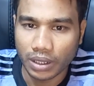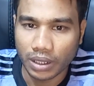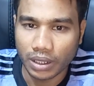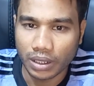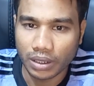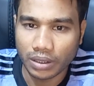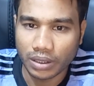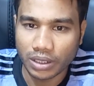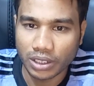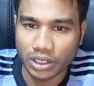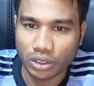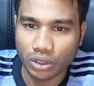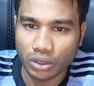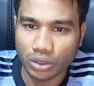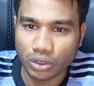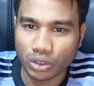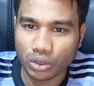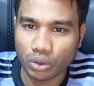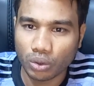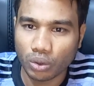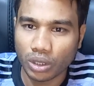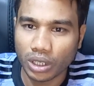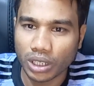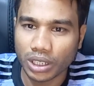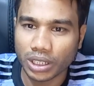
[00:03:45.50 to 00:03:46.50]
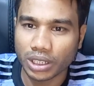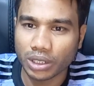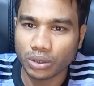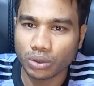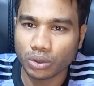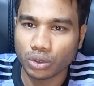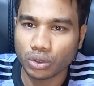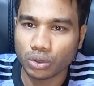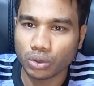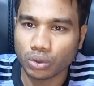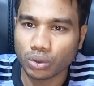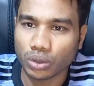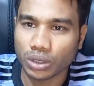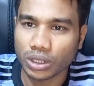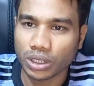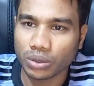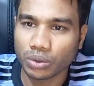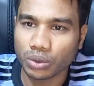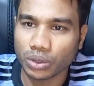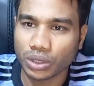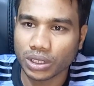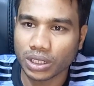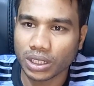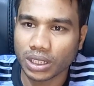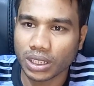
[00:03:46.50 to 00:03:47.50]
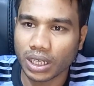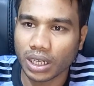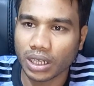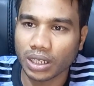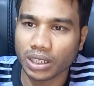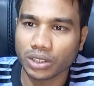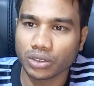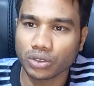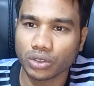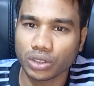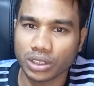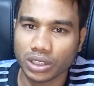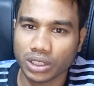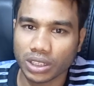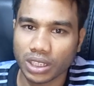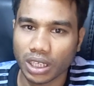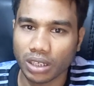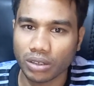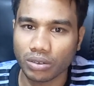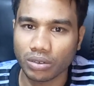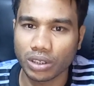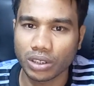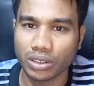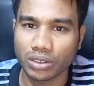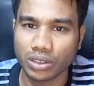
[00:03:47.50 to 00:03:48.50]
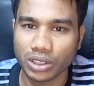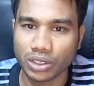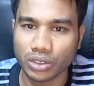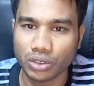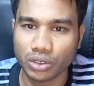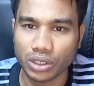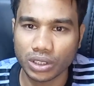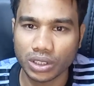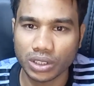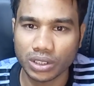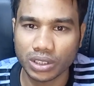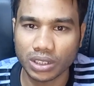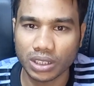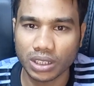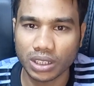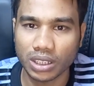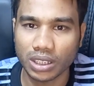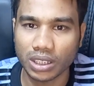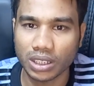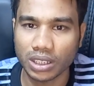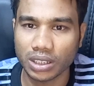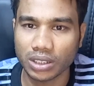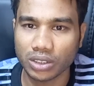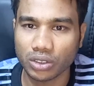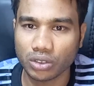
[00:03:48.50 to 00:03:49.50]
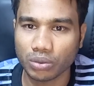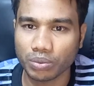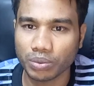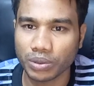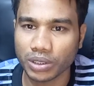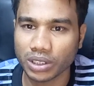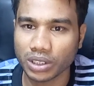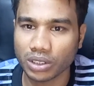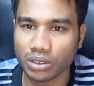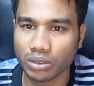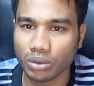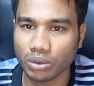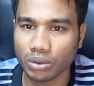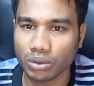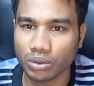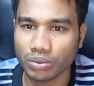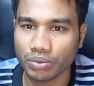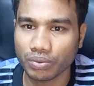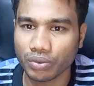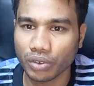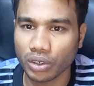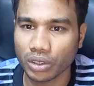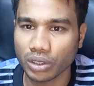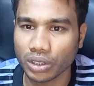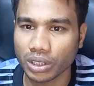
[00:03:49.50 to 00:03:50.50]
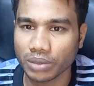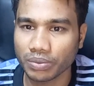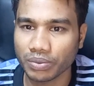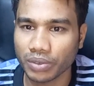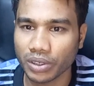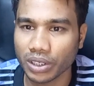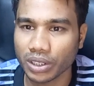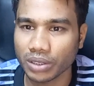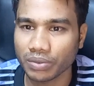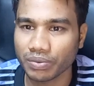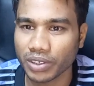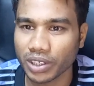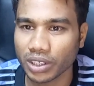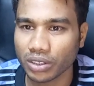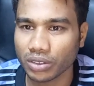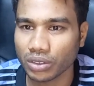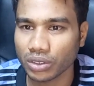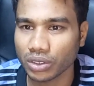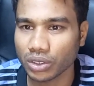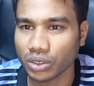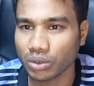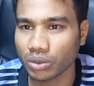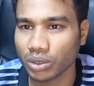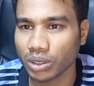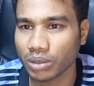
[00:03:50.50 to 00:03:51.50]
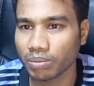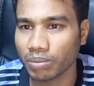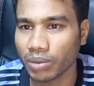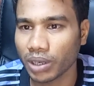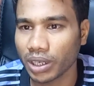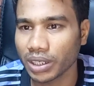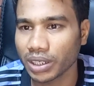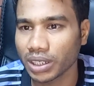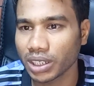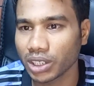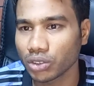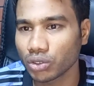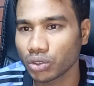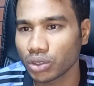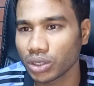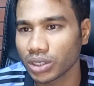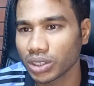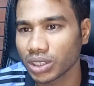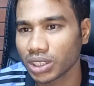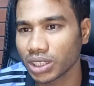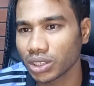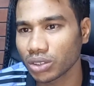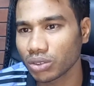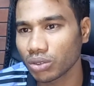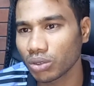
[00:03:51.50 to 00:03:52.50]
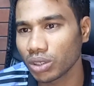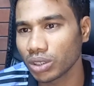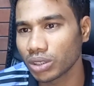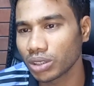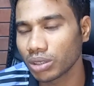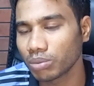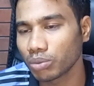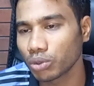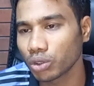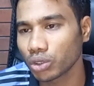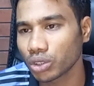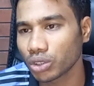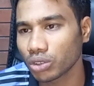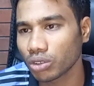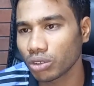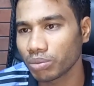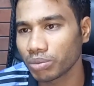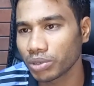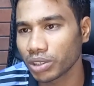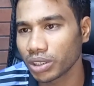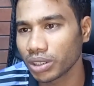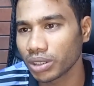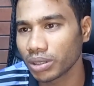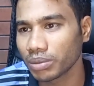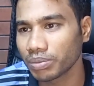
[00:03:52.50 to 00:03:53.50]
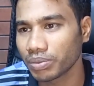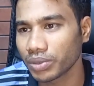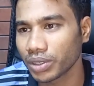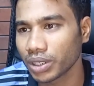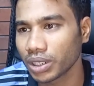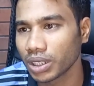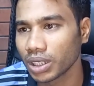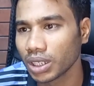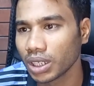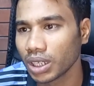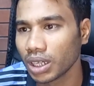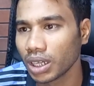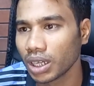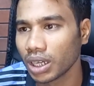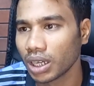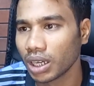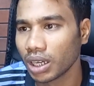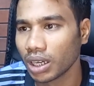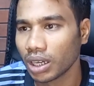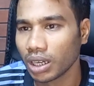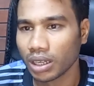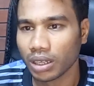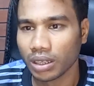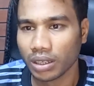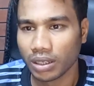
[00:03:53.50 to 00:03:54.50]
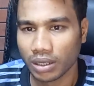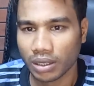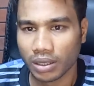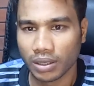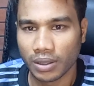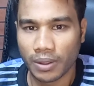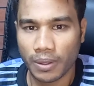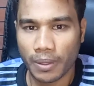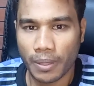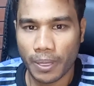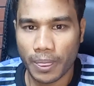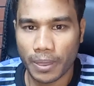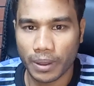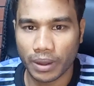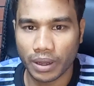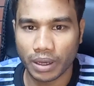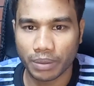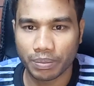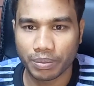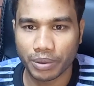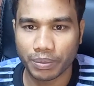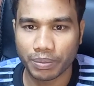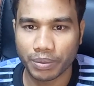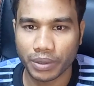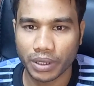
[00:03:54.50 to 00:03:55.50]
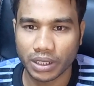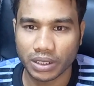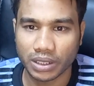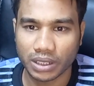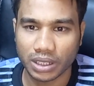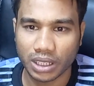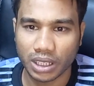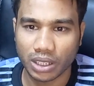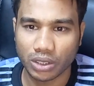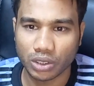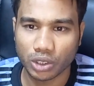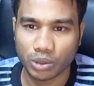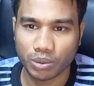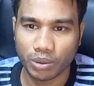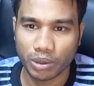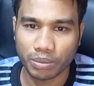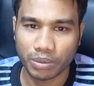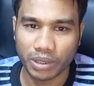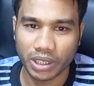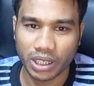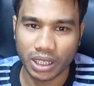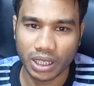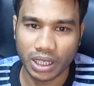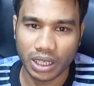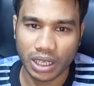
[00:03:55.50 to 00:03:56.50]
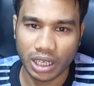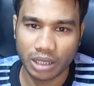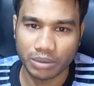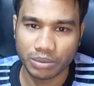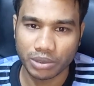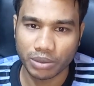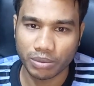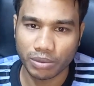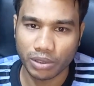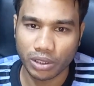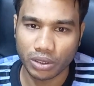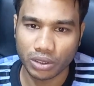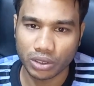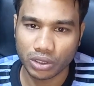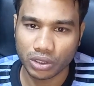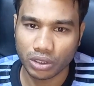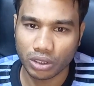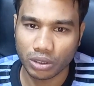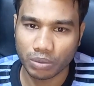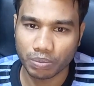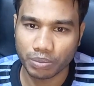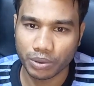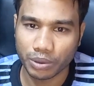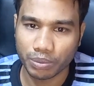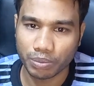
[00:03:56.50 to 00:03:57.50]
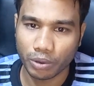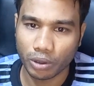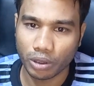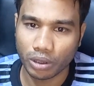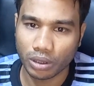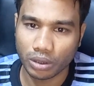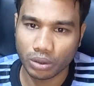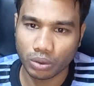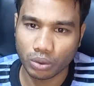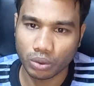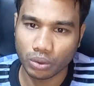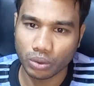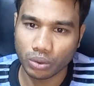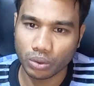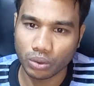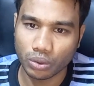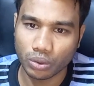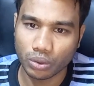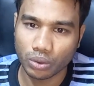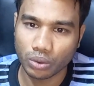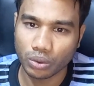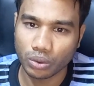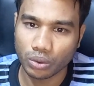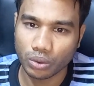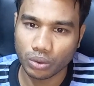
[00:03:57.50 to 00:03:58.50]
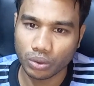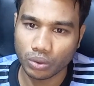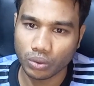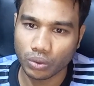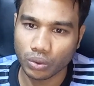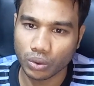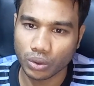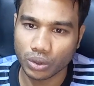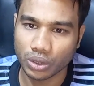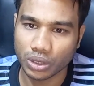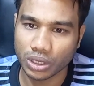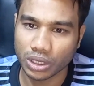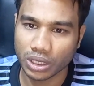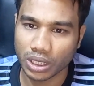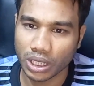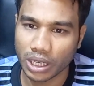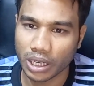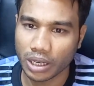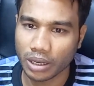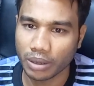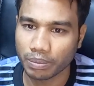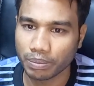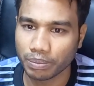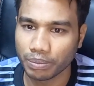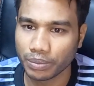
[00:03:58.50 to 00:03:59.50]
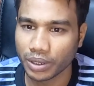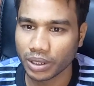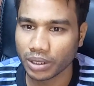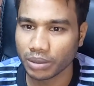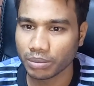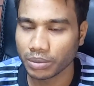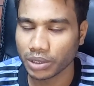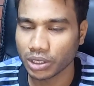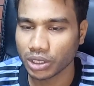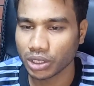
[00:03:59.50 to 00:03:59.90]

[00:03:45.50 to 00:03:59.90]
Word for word: and is also why you should use a car insurance calculator insurance uh, shoppers look for different factors when buying insurance Including the most competitive uh, PPI grants for making claims. Millions of people who would have been